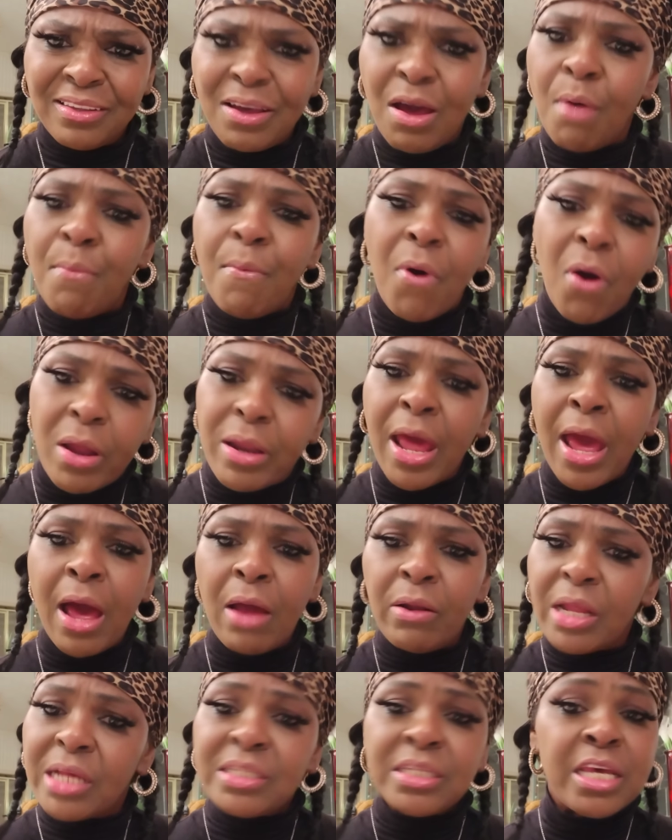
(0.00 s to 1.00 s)
Come on
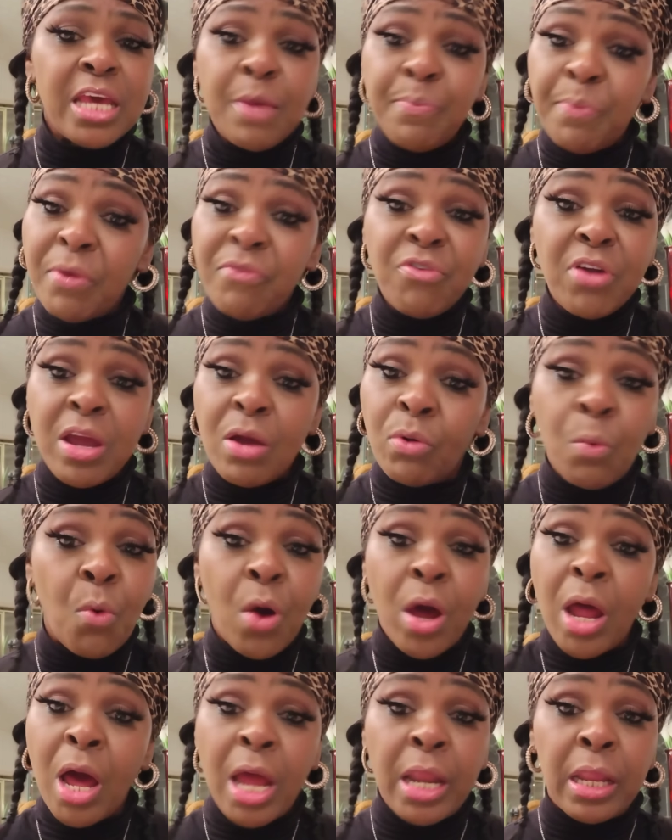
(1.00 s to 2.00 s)
now, let's keep it real and
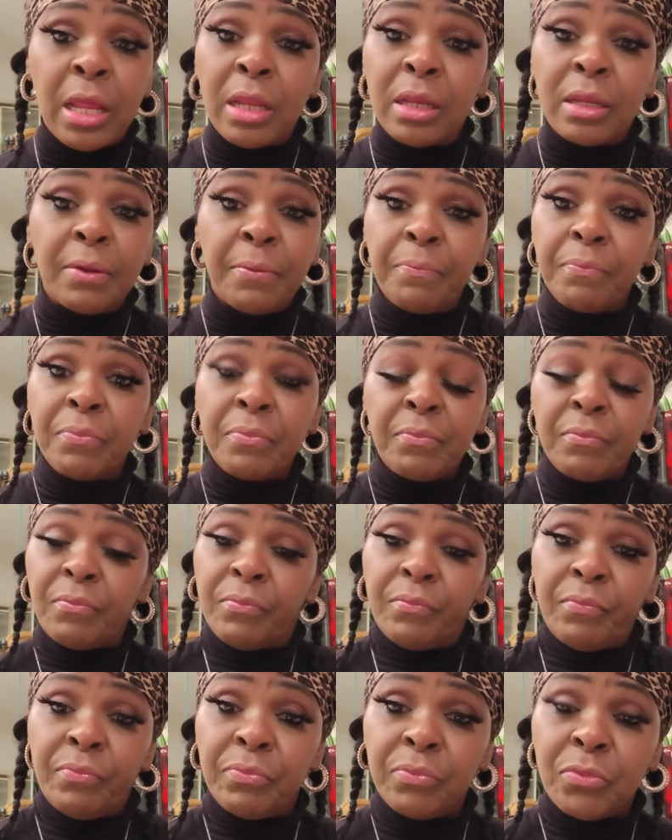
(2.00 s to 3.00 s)
100.
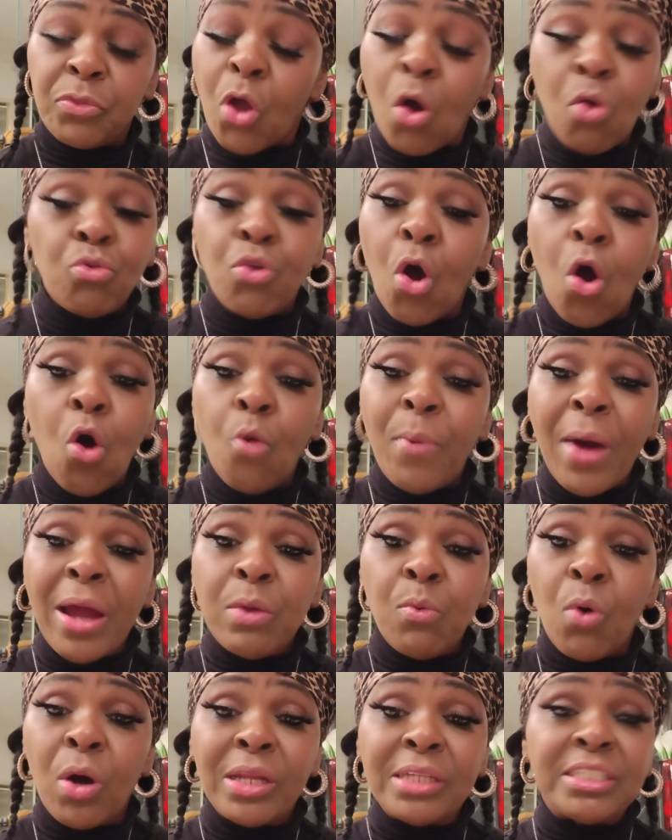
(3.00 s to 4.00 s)
Don't
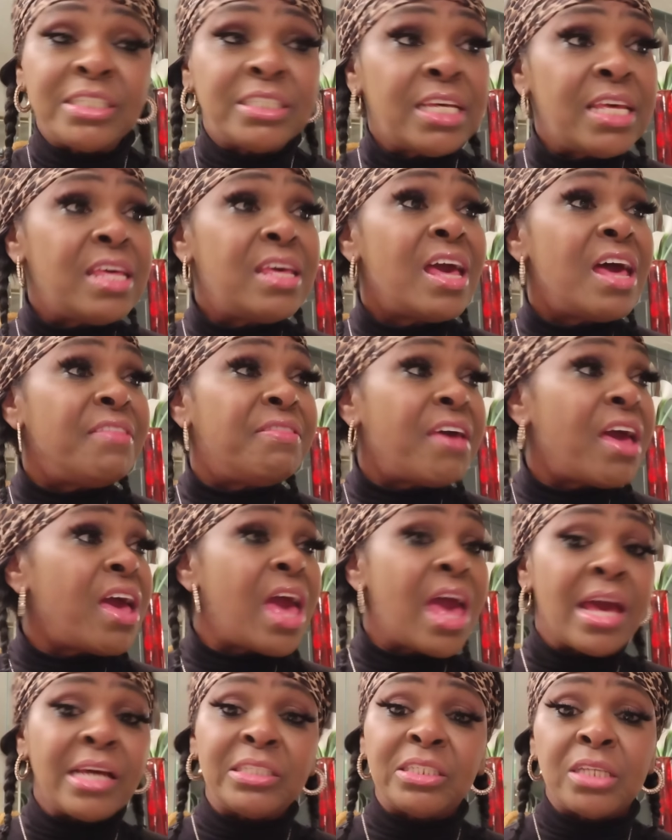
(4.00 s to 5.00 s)
nobody want to see their
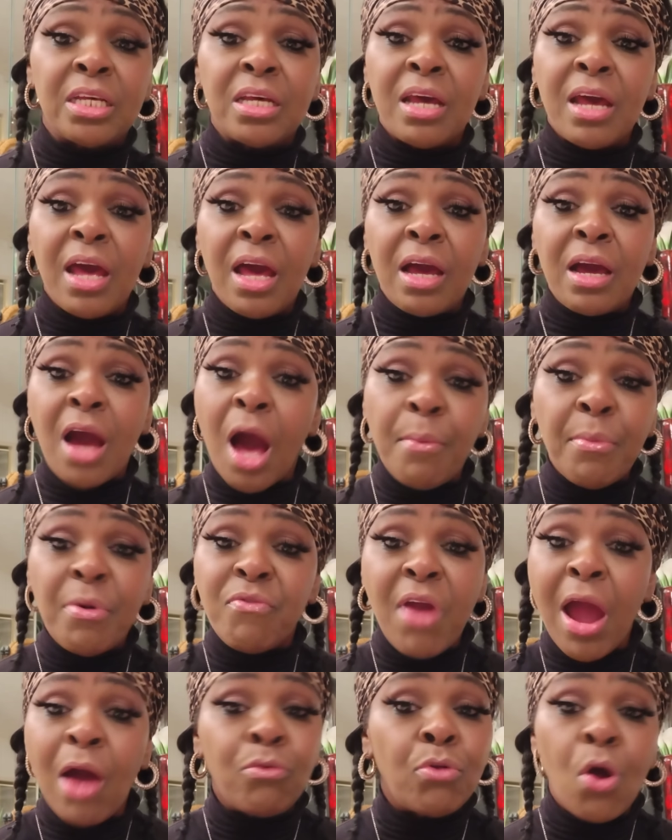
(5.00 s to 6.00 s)
ex come
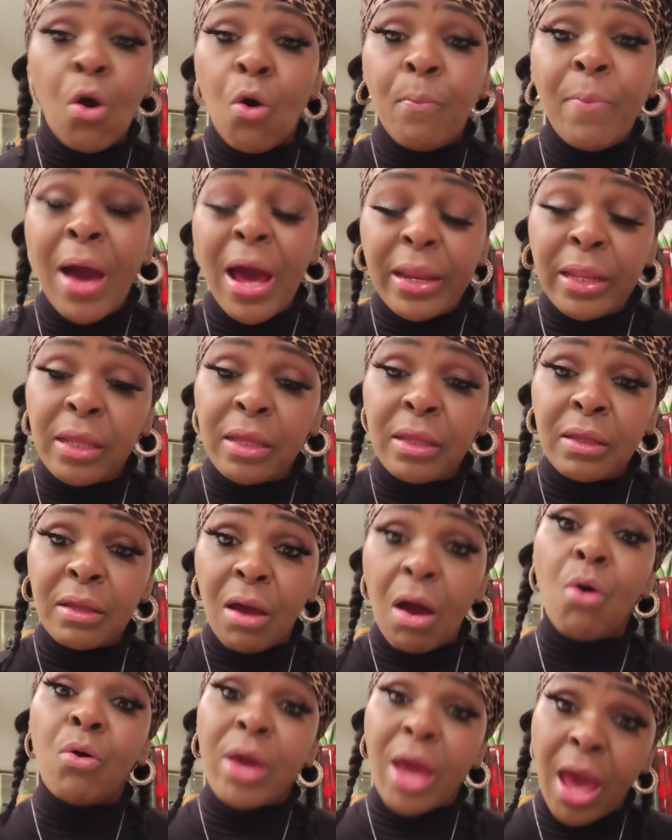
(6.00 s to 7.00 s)
around nobody,
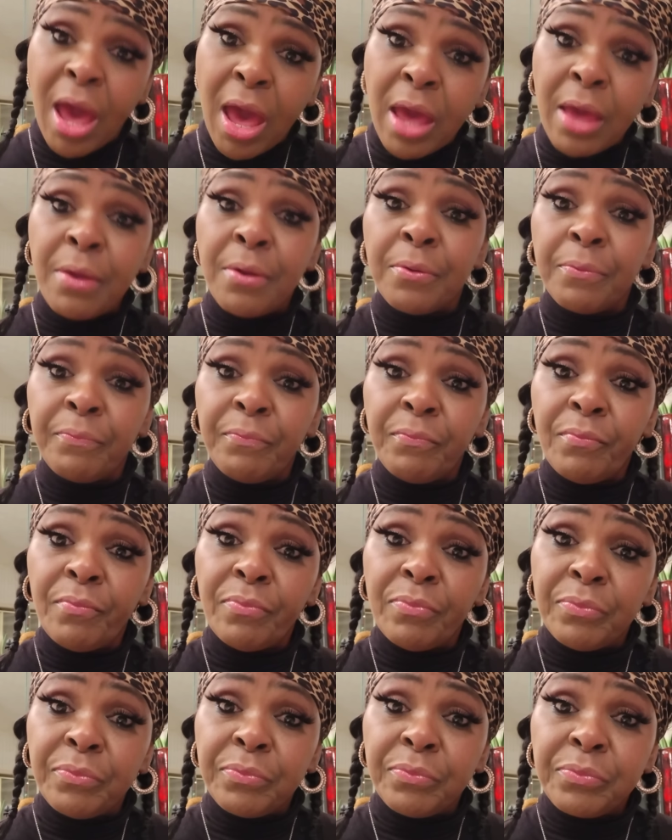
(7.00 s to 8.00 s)
okay?
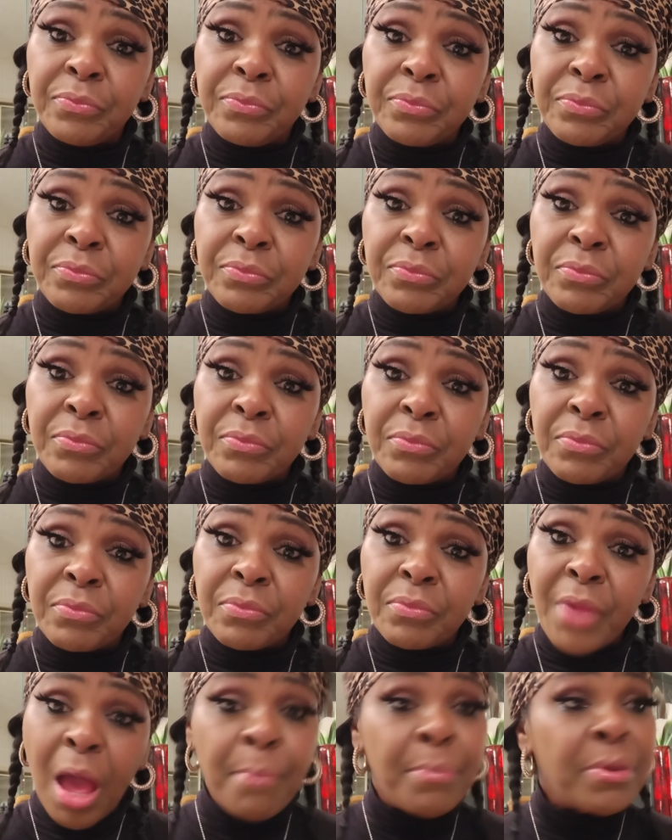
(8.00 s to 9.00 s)

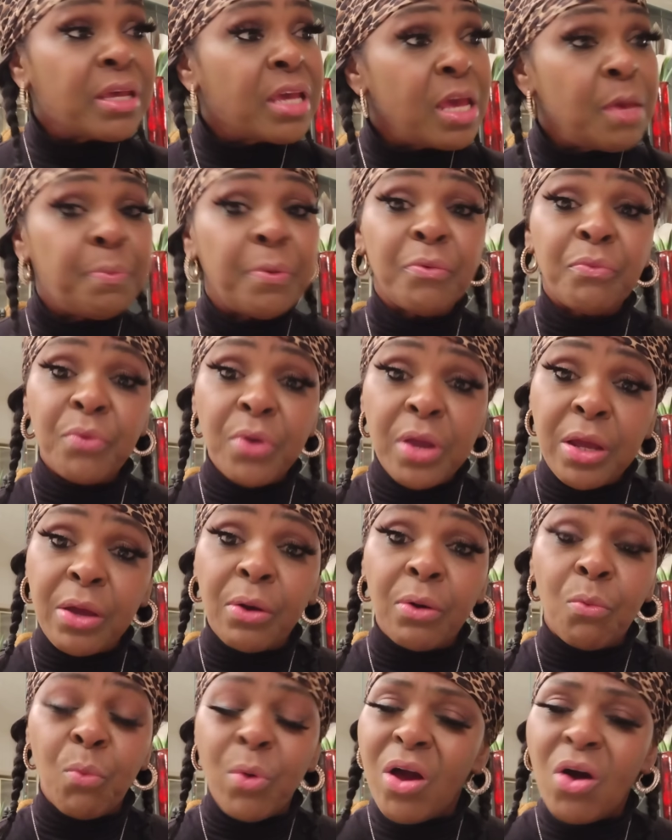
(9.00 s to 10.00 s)
I'm going to keep it
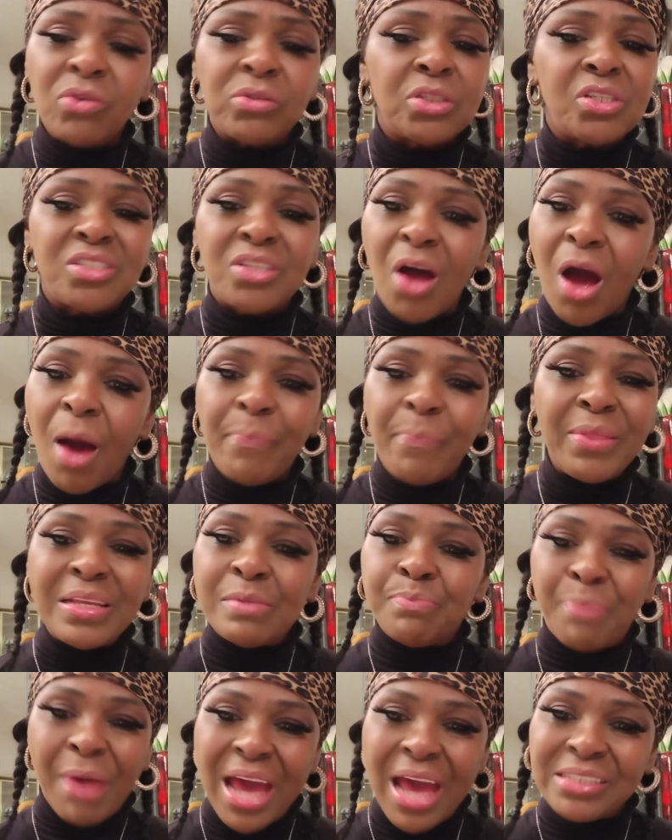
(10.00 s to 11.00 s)
real. We're going to stop
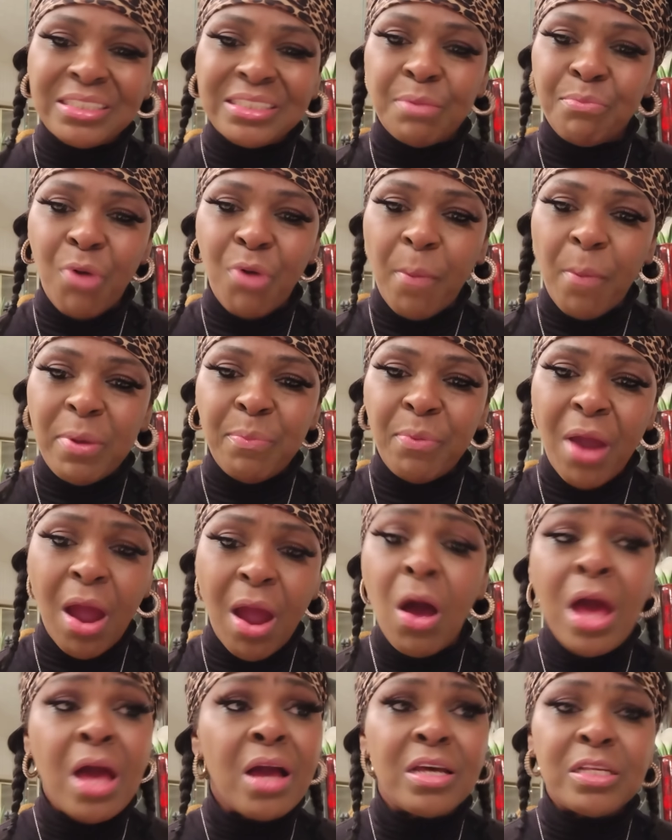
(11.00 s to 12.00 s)
this bashing Bobby
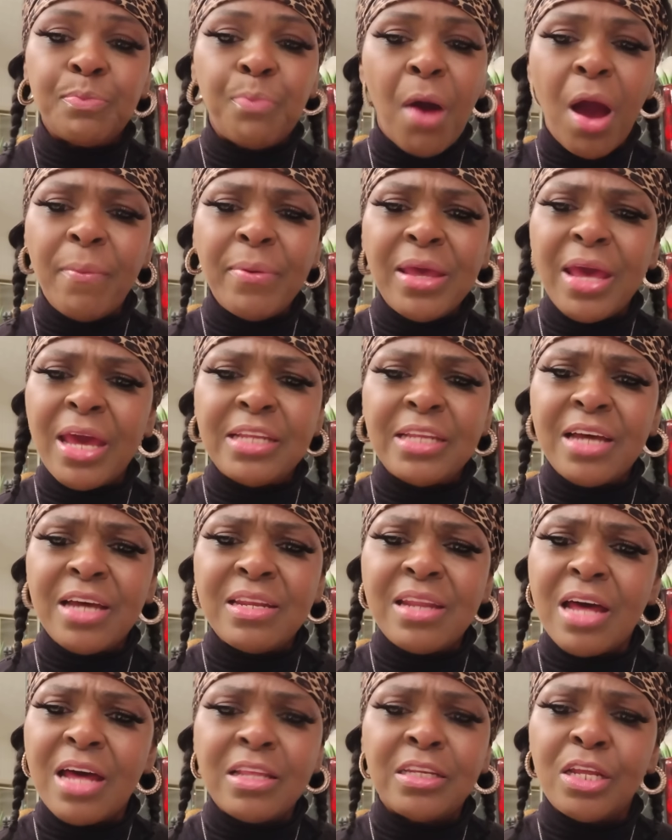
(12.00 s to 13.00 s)
Brown because Bobby ain't
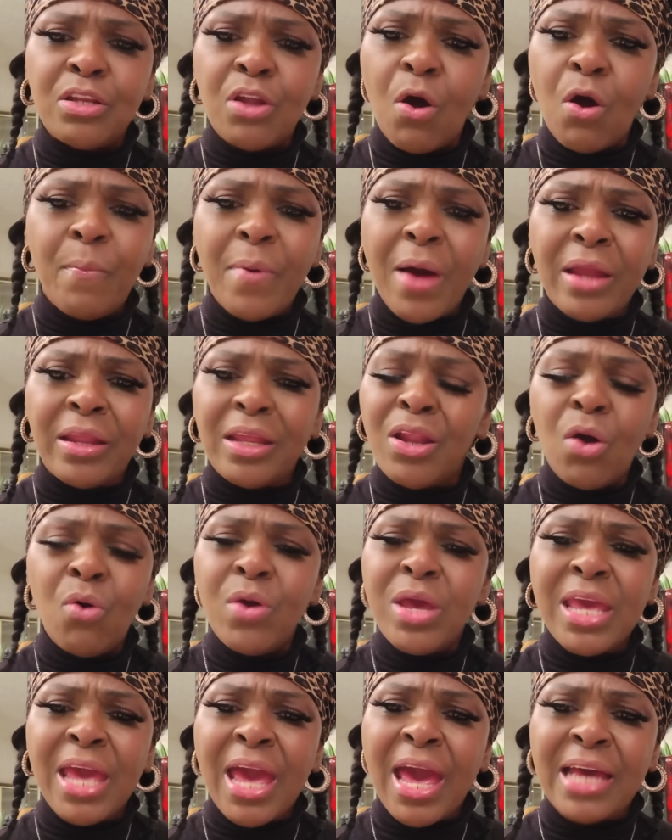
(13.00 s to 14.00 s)
done nothing to nobody. No,
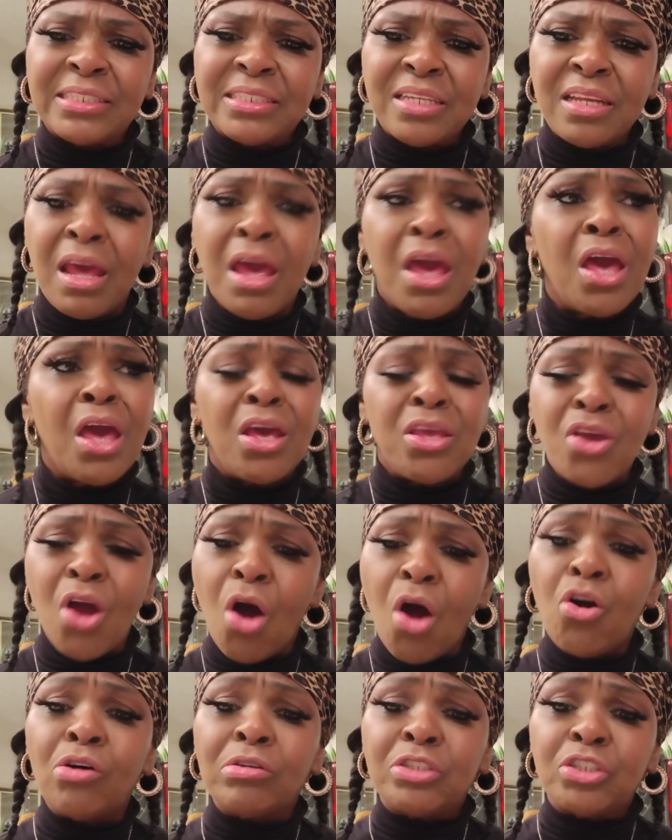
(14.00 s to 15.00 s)
he hasn't. And
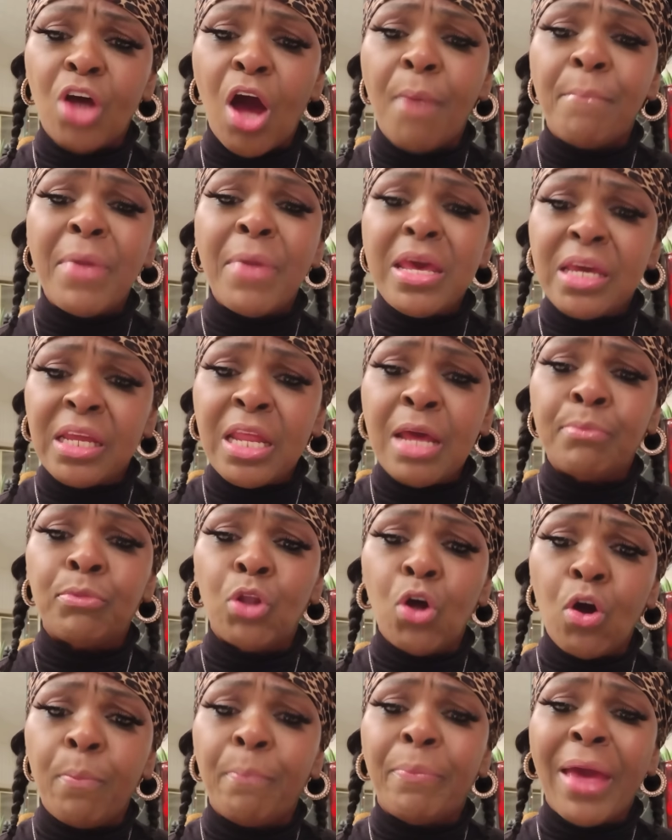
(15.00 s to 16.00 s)
y'all going to start making him
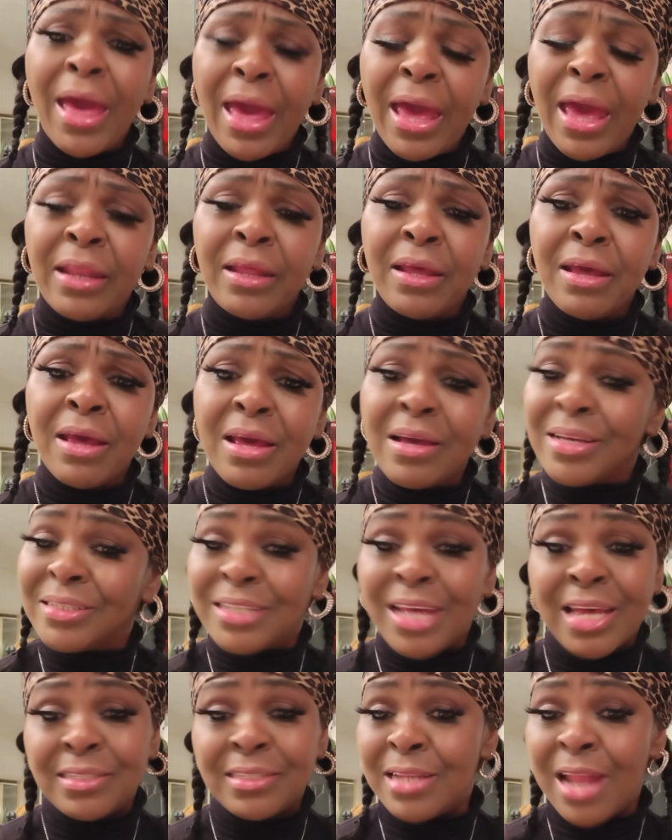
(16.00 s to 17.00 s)
look bad because
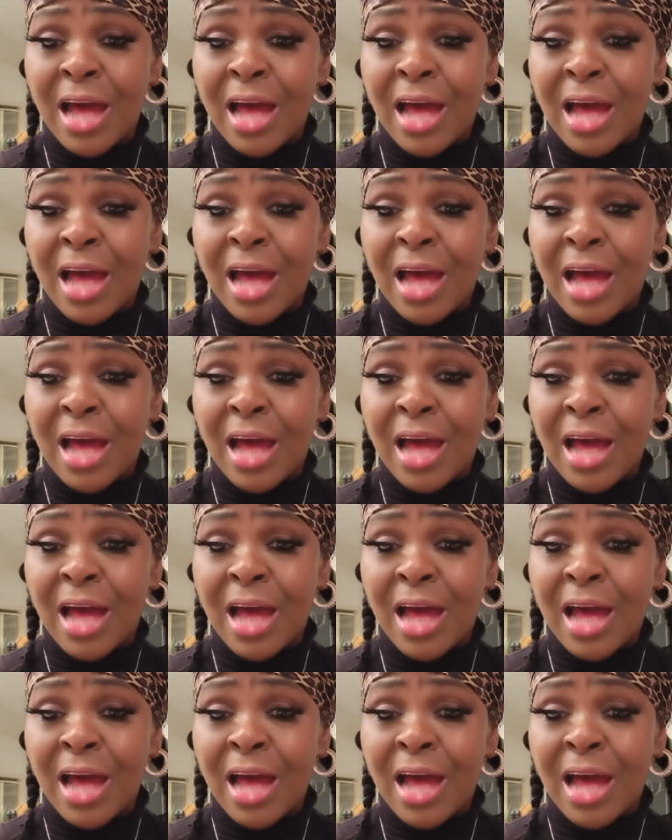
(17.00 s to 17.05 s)
that's